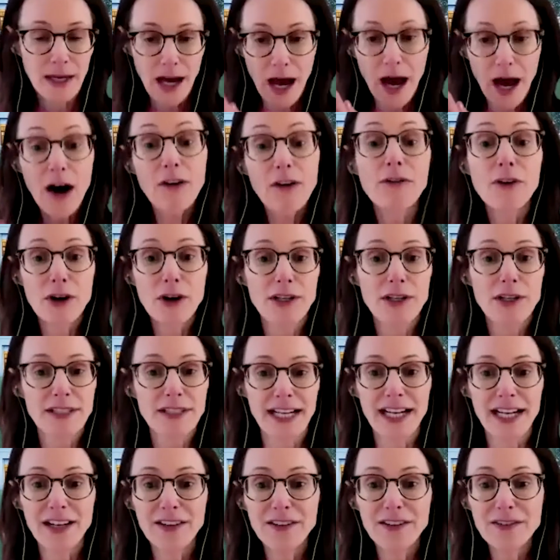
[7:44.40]
of
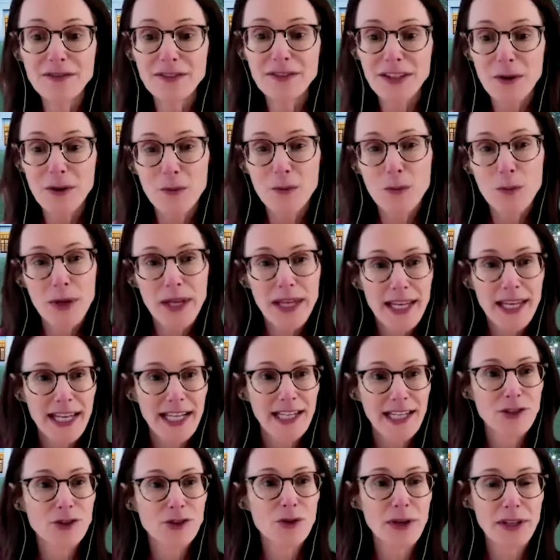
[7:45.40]
ourselves, then we can
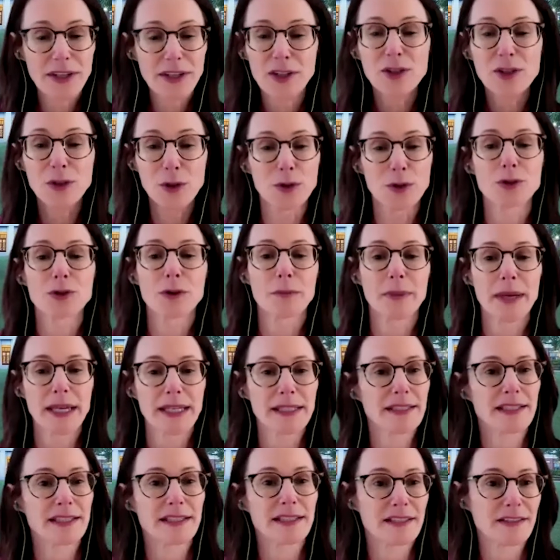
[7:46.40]
enjoy the social
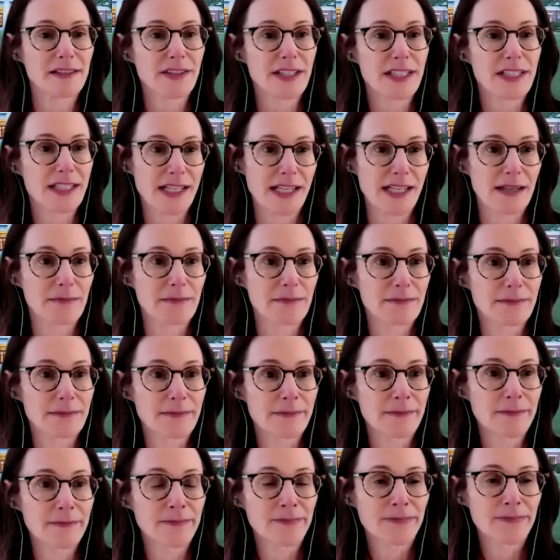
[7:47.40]
bases of esteem.
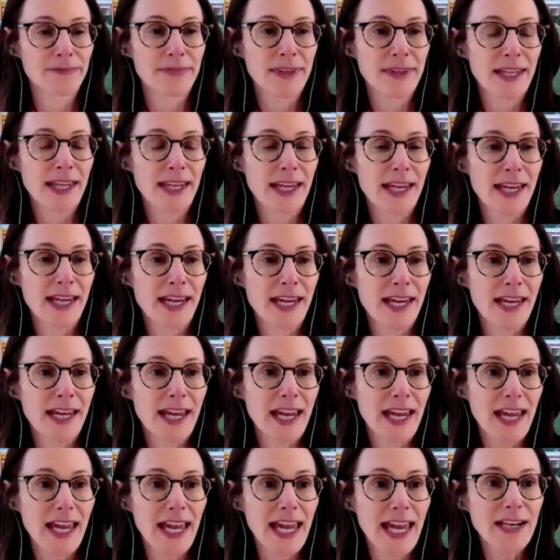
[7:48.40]

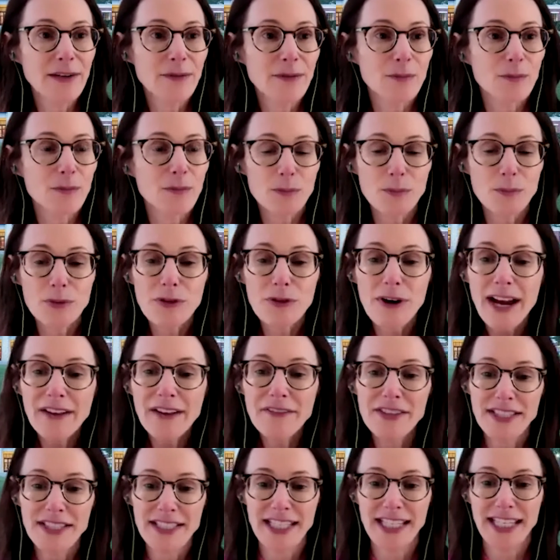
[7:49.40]
And
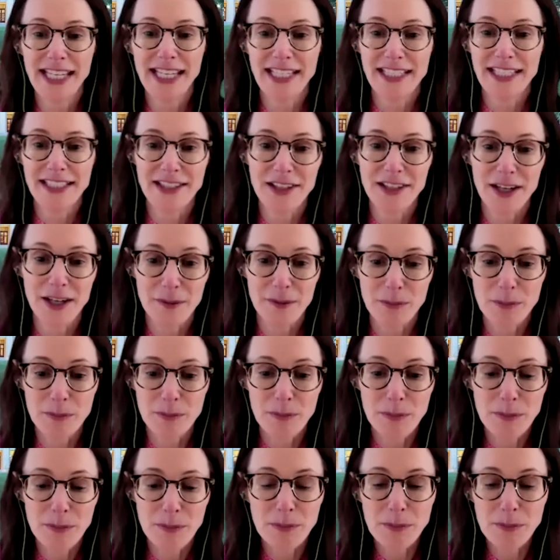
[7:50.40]
privacy is the
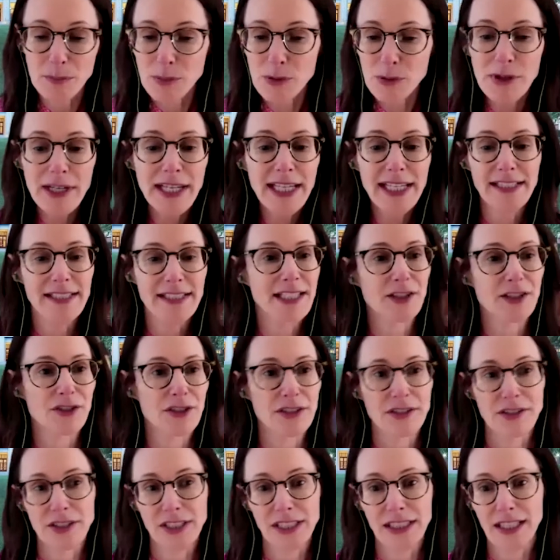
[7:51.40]

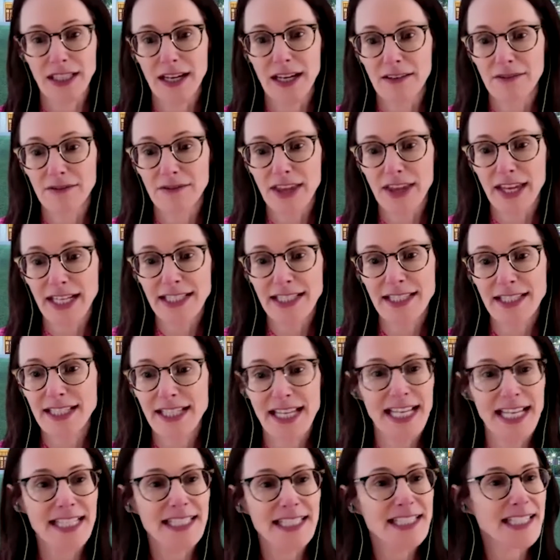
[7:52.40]
precondition to love. That is,
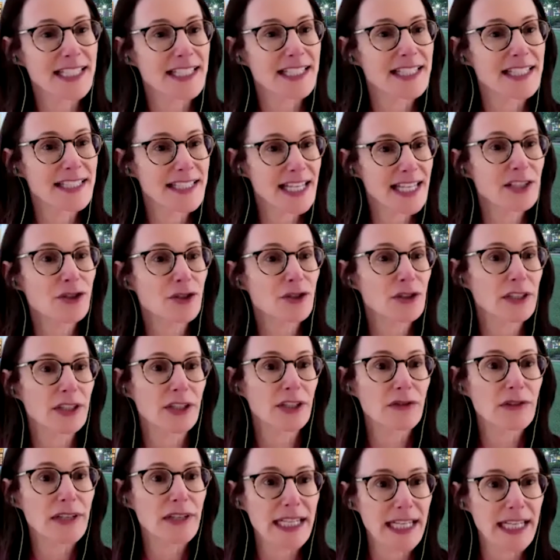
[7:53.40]
it's an essential
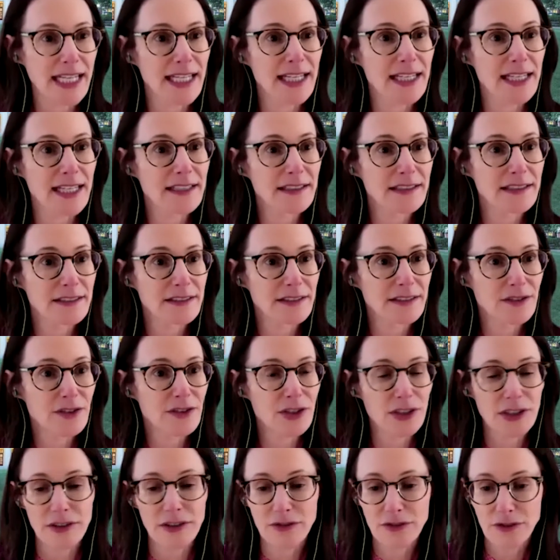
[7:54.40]
ingredient
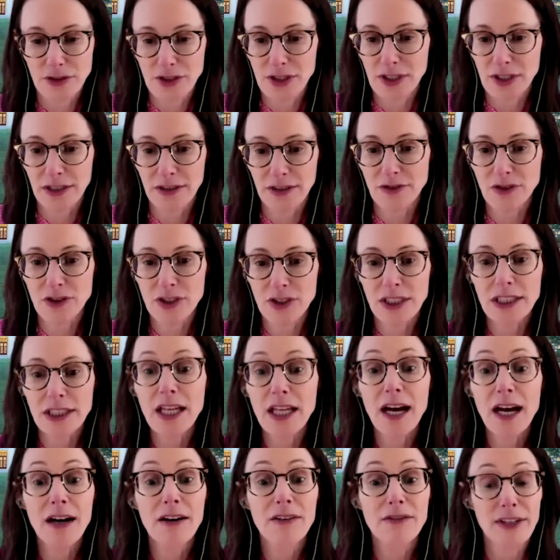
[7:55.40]
to
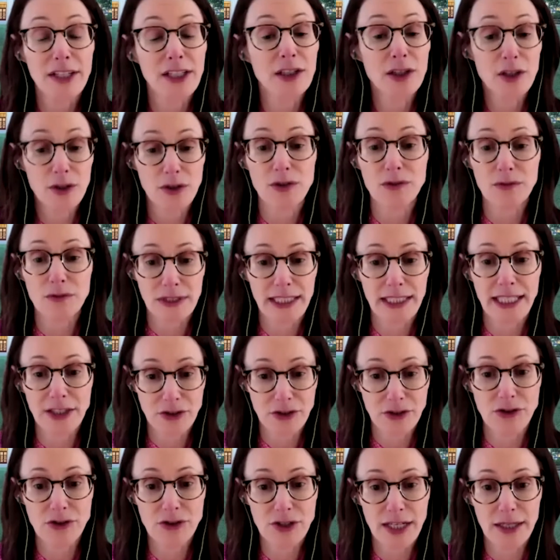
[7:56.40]
love and close
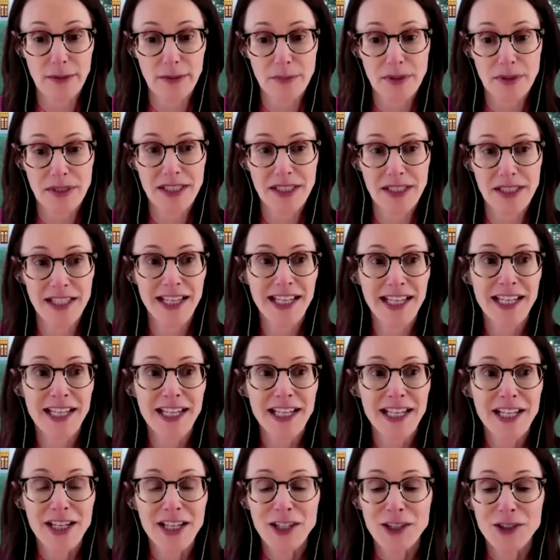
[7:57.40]
relationships.
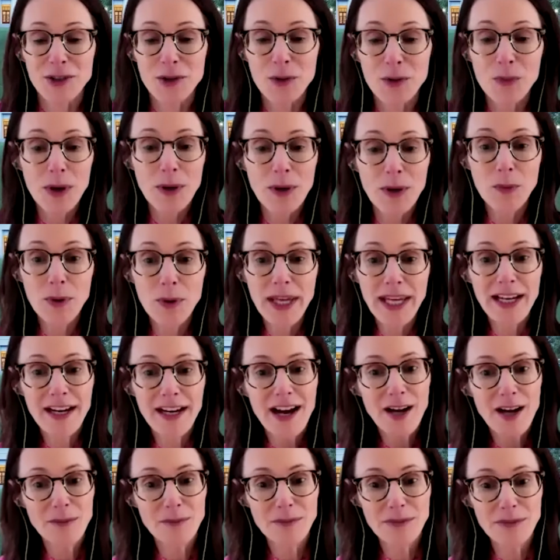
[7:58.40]
So when we
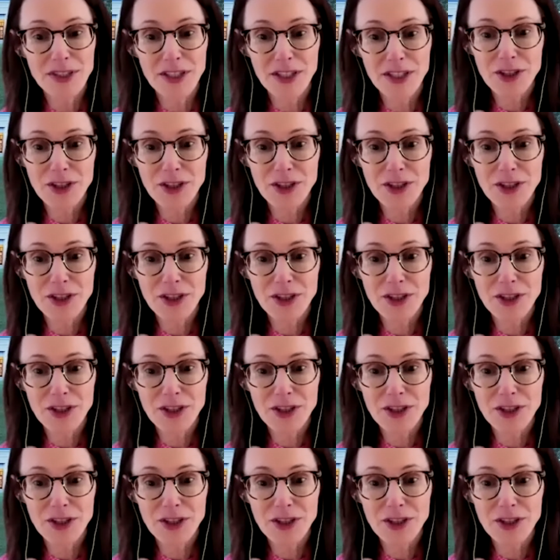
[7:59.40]
come to